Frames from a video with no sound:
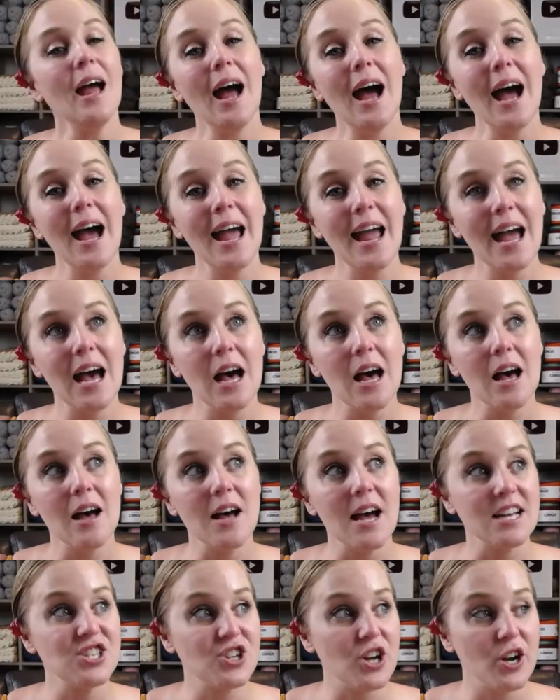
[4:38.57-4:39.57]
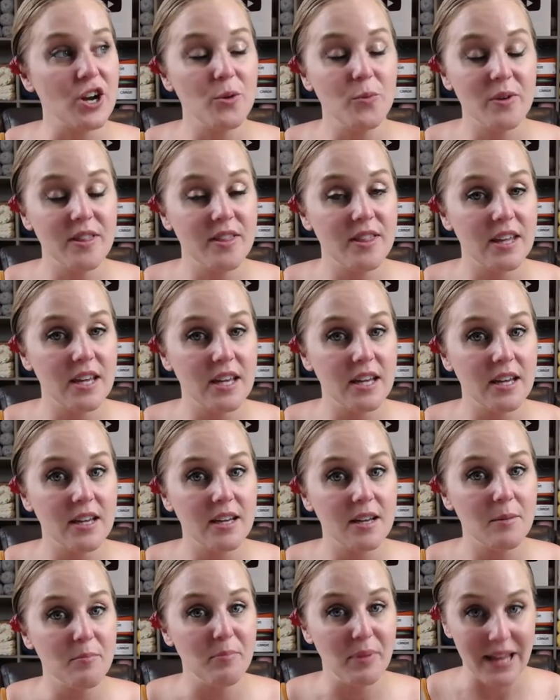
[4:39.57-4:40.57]
I have I started with
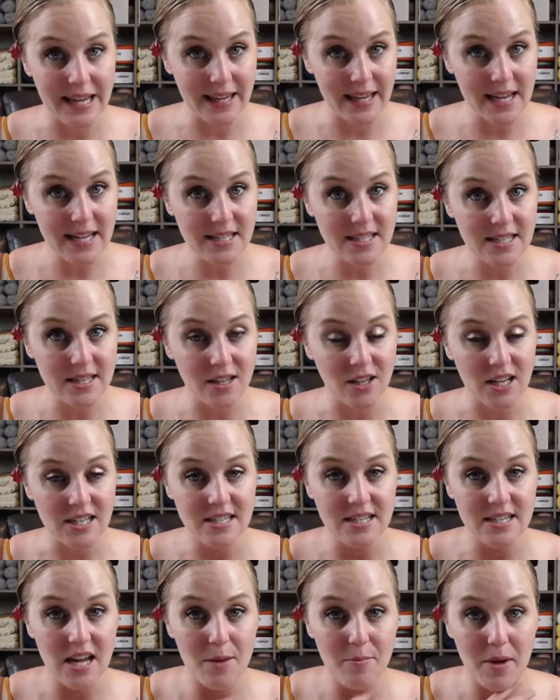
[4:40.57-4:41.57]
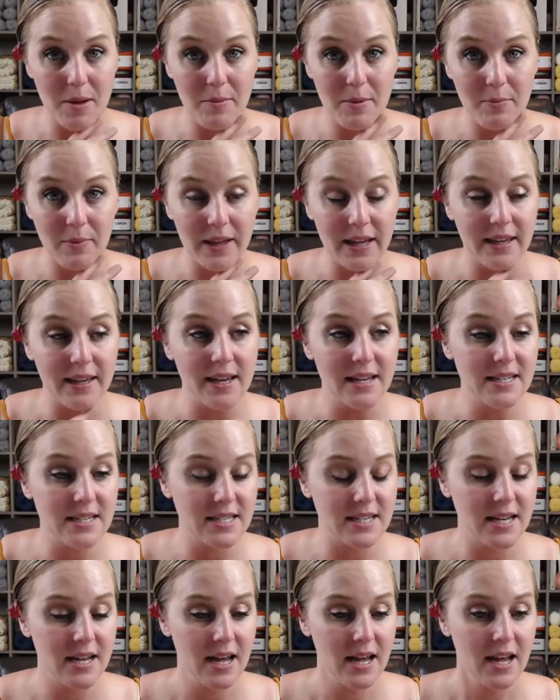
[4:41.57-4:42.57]
the blanket, the Lost in Time baby blanket
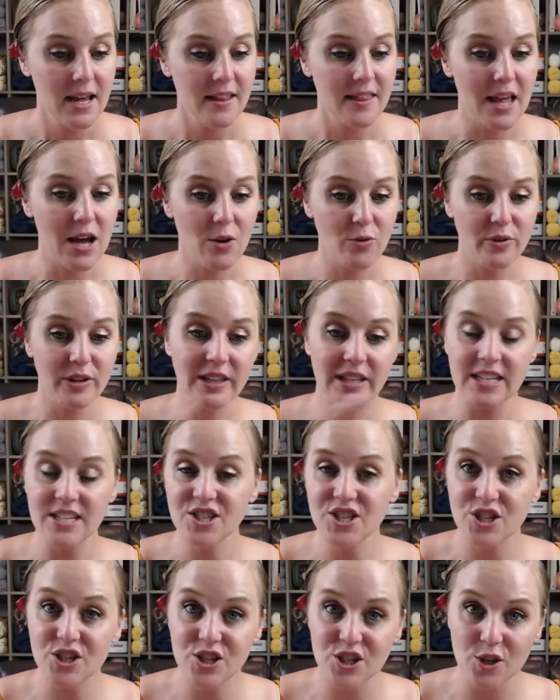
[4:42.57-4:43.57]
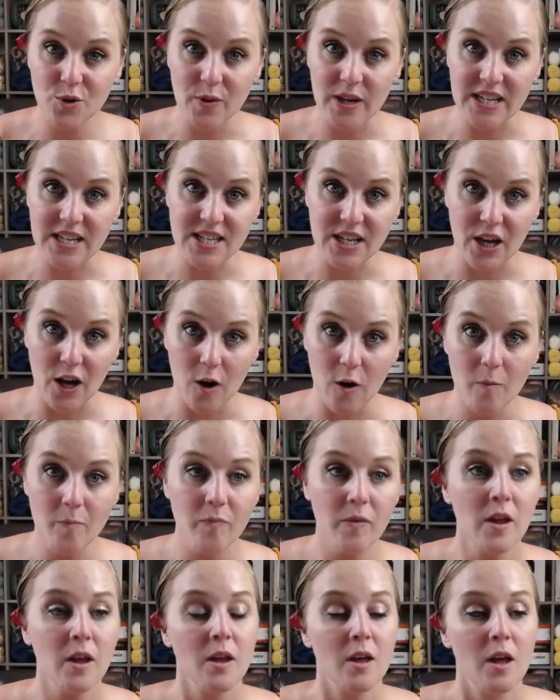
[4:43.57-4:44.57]
that released two weeks ago.
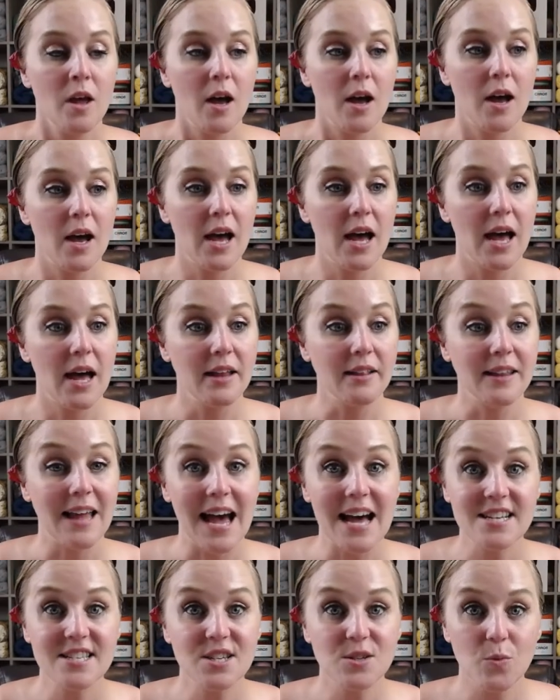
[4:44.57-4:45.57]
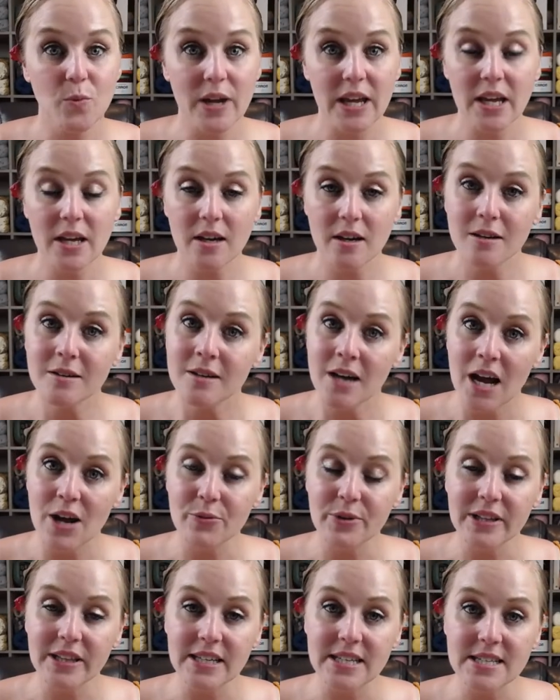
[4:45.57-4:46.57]
Uh, last week, I
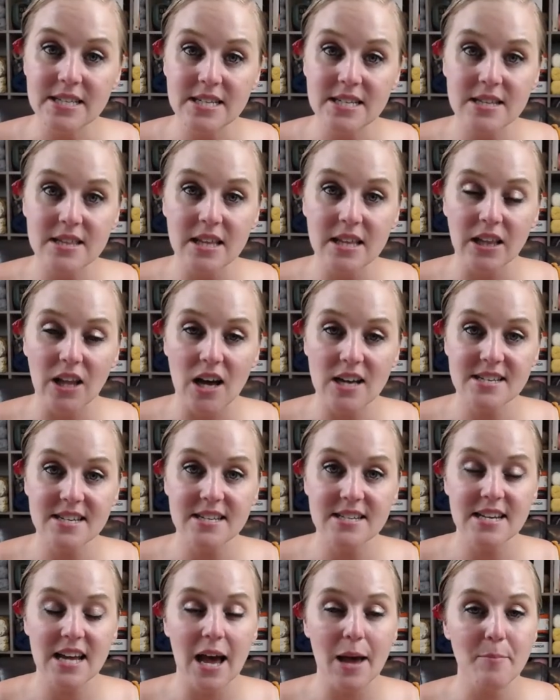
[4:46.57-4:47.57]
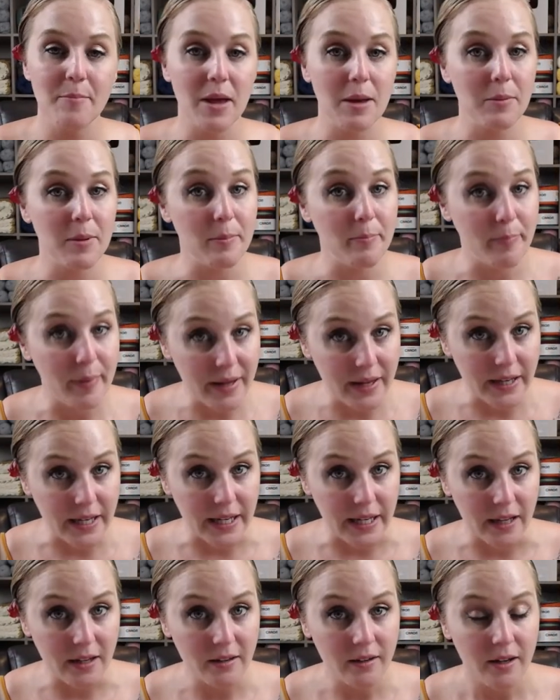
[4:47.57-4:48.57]
released the Lost in Time baby
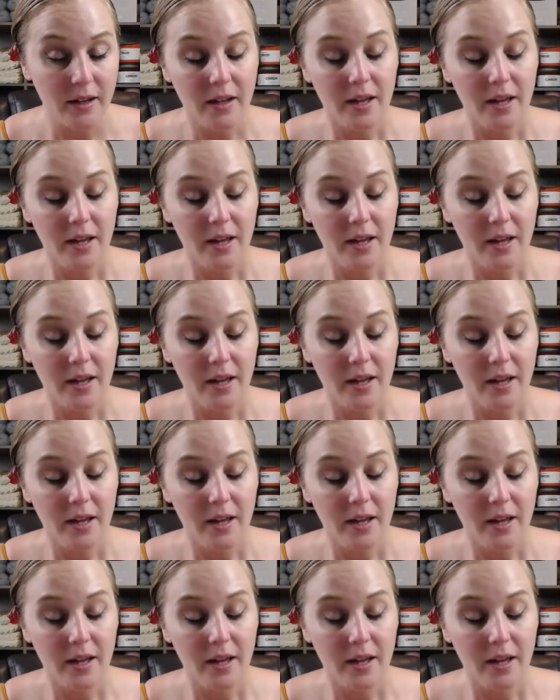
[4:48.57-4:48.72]
beanie,